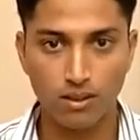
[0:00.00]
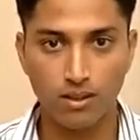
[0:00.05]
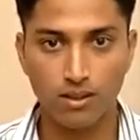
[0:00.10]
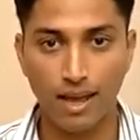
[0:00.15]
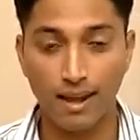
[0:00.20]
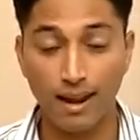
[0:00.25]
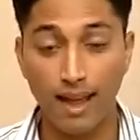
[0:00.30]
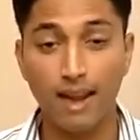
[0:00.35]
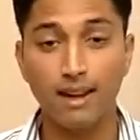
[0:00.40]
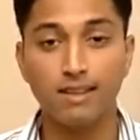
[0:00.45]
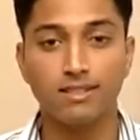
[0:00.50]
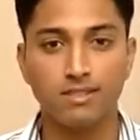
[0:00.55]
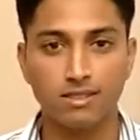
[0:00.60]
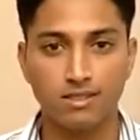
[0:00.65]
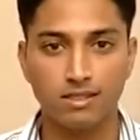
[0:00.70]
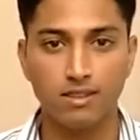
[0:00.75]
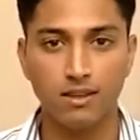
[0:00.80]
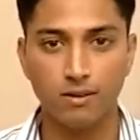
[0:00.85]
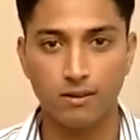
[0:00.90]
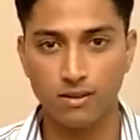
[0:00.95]
The
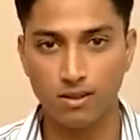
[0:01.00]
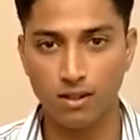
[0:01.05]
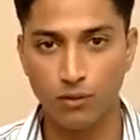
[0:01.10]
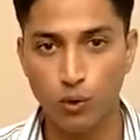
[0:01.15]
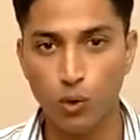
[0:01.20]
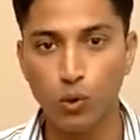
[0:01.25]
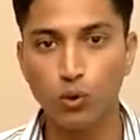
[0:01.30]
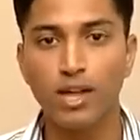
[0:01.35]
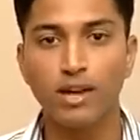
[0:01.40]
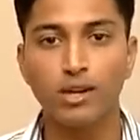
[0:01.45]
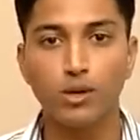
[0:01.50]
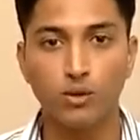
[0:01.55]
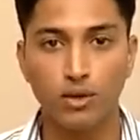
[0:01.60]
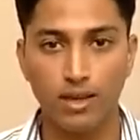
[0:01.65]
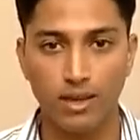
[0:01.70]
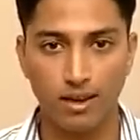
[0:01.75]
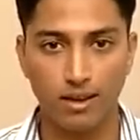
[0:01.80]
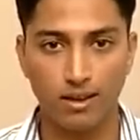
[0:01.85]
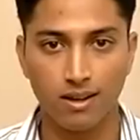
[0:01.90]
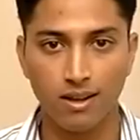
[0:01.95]
analysis, the view that you
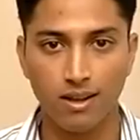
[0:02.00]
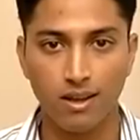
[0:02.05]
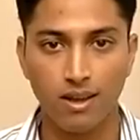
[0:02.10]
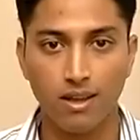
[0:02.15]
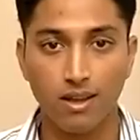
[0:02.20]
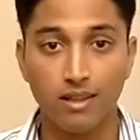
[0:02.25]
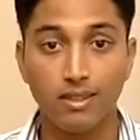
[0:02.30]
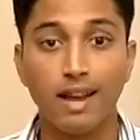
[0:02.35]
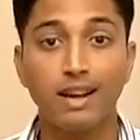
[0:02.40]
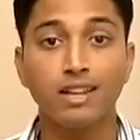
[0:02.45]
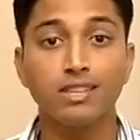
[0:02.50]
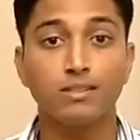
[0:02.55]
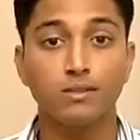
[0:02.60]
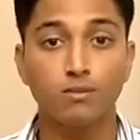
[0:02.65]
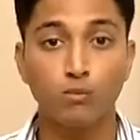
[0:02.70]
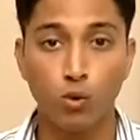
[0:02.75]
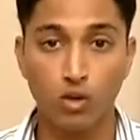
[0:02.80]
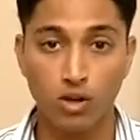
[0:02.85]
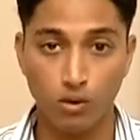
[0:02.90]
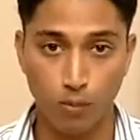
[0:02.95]
take, that is
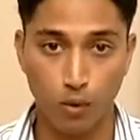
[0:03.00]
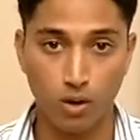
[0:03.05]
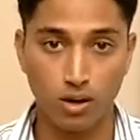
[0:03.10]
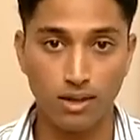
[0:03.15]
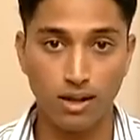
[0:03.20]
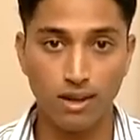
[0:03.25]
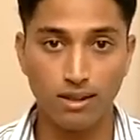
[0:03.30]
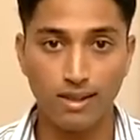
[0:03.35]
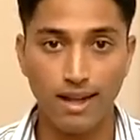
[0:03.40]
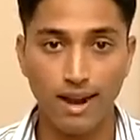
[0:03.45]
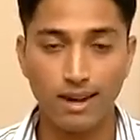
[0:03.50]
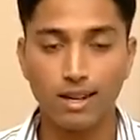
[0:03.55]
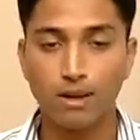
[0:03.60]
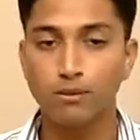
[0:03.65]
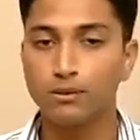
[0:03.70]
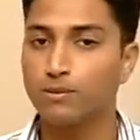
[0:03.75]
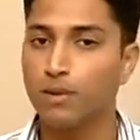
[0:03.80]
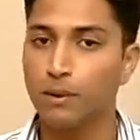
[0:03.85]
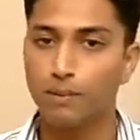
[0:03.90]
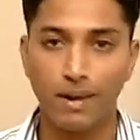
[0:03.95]
more important, and that
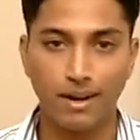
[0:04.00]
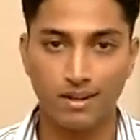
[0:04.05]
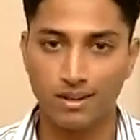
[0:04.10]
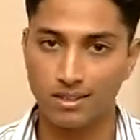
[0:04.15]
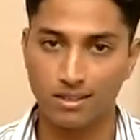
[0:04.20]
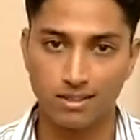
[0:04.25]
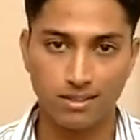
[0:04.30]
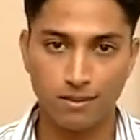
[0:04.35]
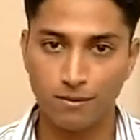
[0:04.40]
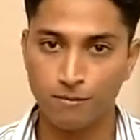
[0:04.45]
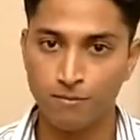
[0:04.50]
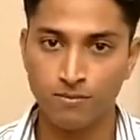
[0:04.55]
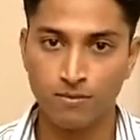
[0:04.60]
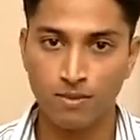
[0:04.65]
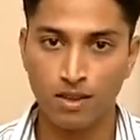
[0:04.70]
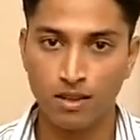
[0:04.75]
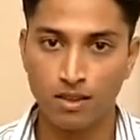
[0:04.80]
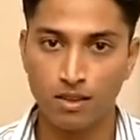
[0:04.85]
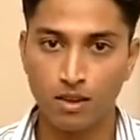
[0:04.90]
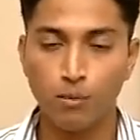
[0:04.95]
comes by practice.
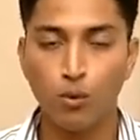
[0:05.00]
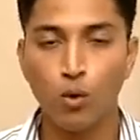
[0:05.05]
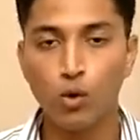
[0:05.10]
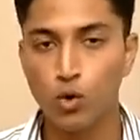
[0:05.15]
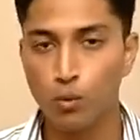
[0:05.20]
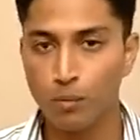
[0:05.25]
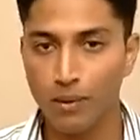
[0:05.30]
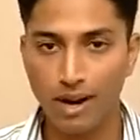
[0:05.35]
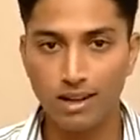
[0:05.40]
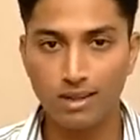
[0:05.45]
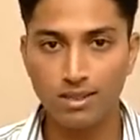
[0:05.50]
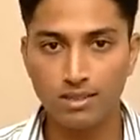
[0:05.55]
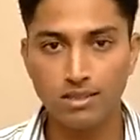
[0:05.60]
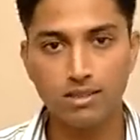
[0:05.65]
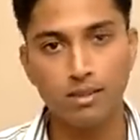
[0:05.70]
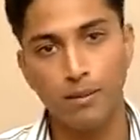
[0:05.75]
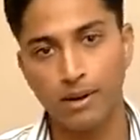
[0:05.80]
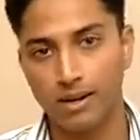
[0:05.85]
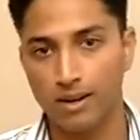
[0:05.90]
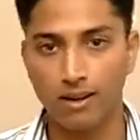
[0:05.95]
The more you practice,
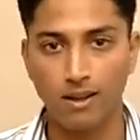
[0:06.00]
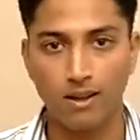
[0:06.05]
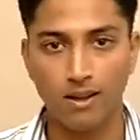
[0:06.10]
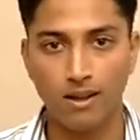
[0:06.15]
the better.